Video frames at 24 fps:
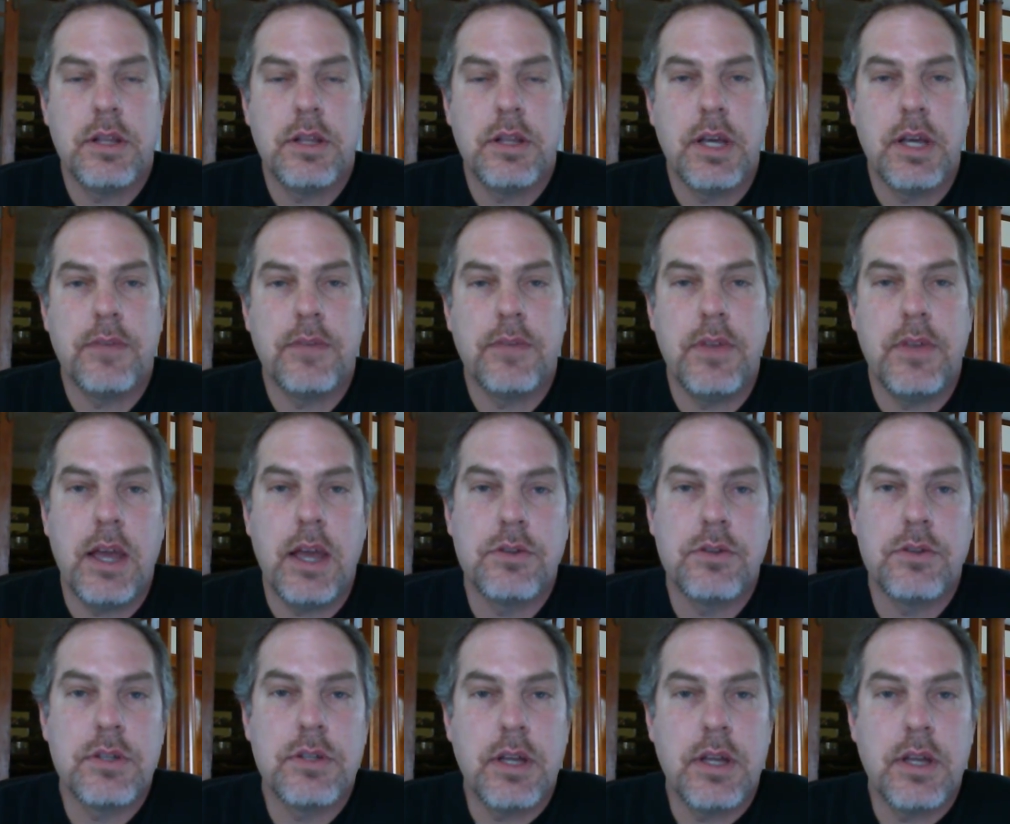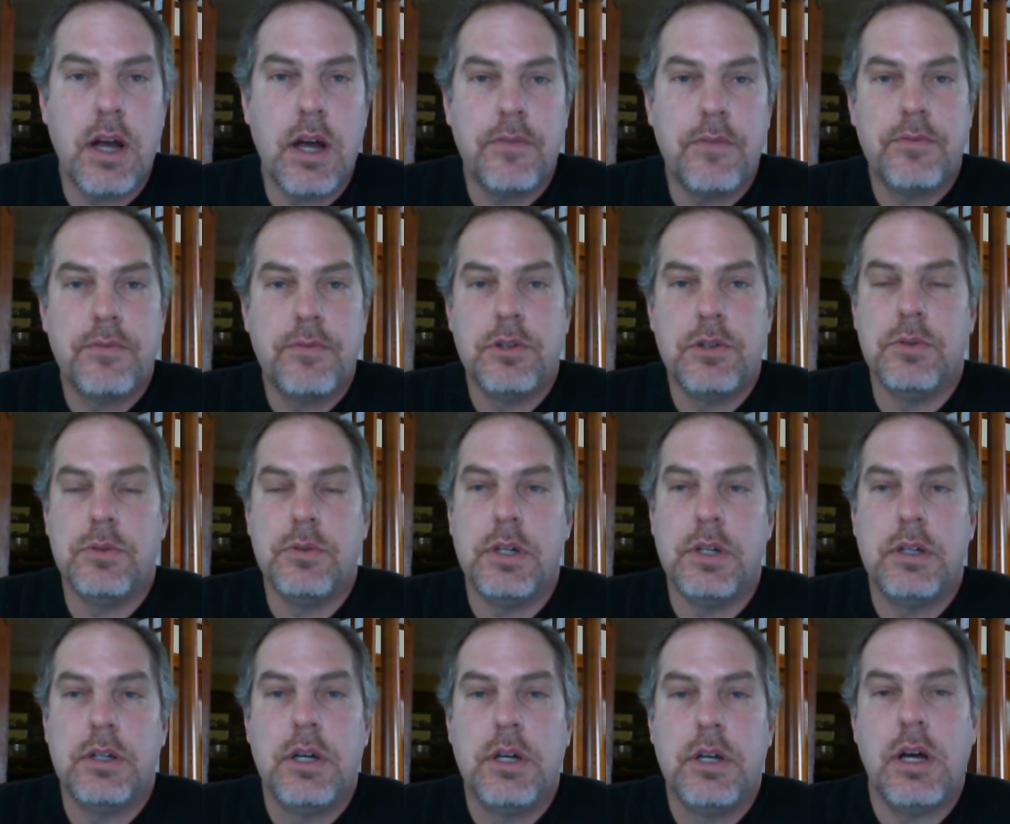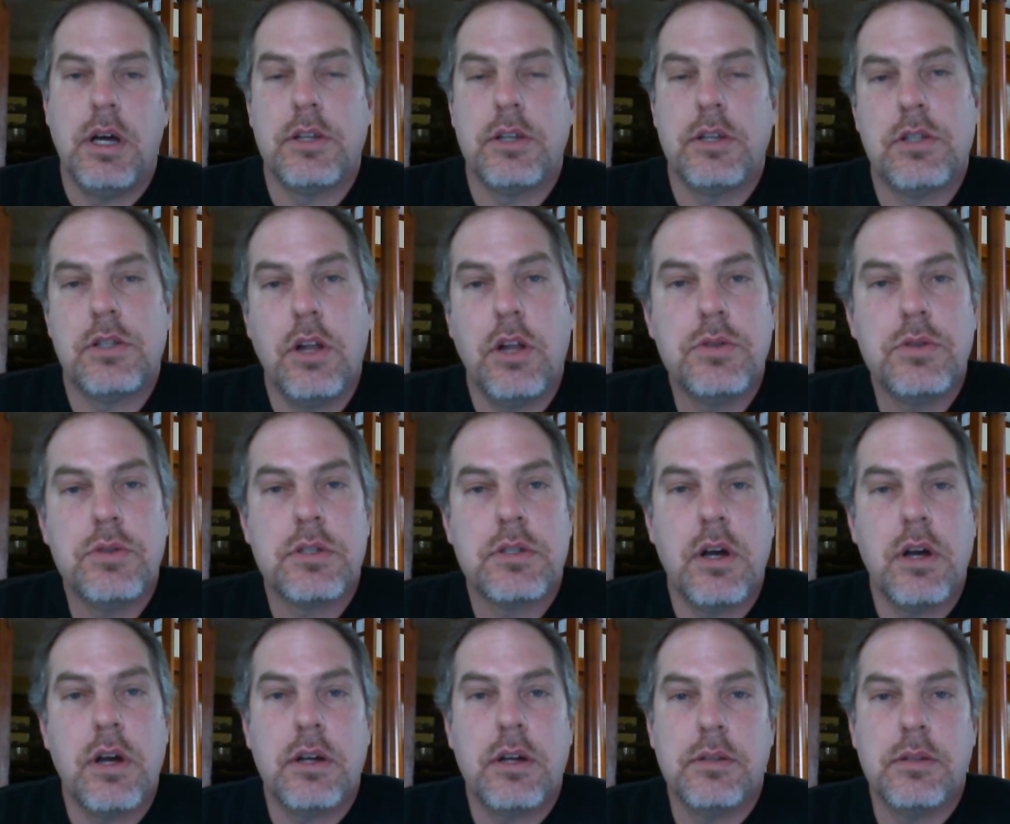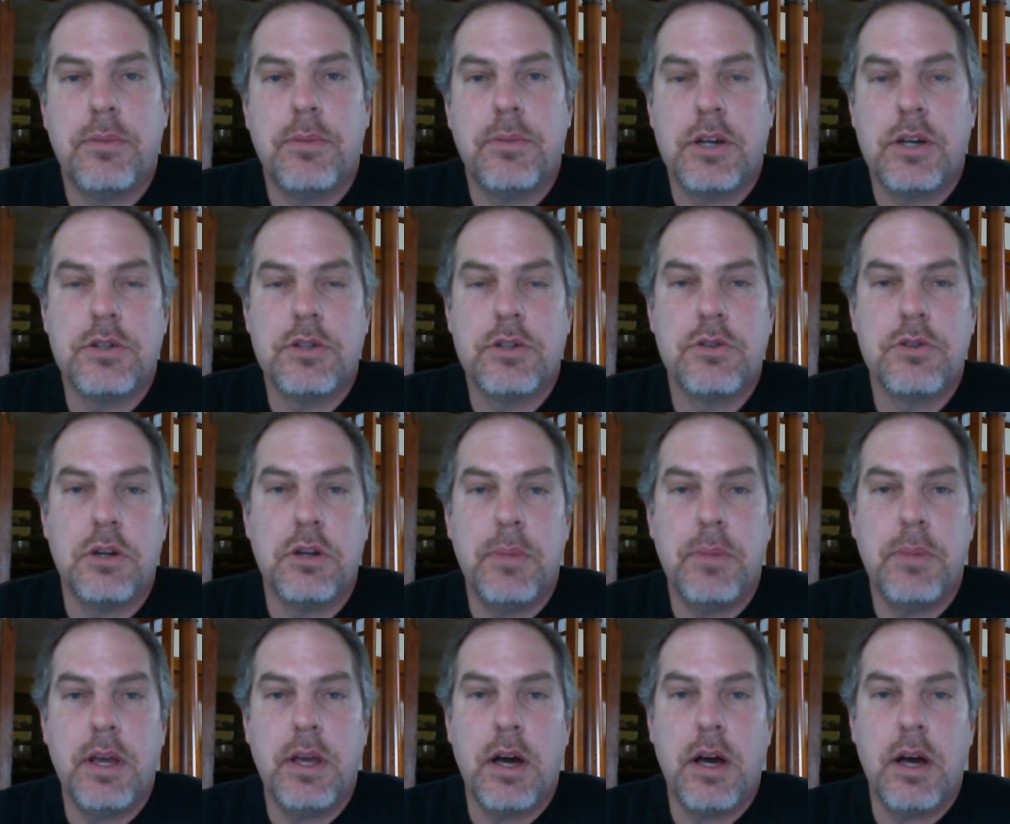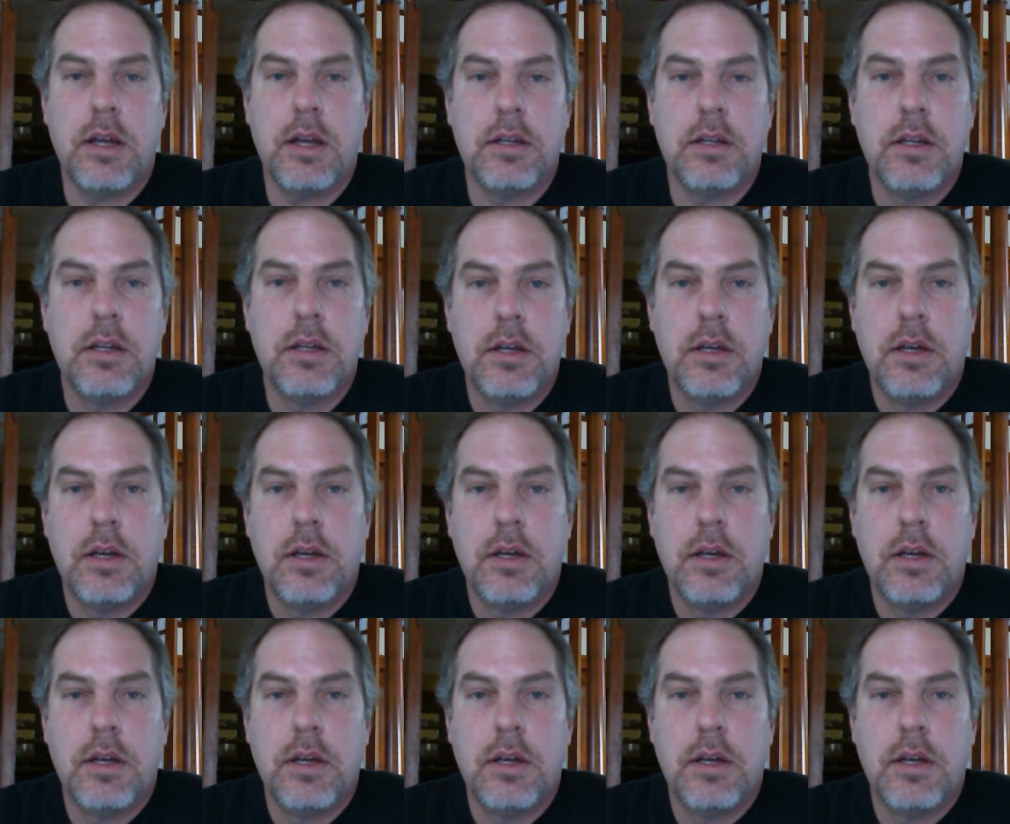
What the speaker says: I think if the Angels get off to a slow start, the pressure is going to be on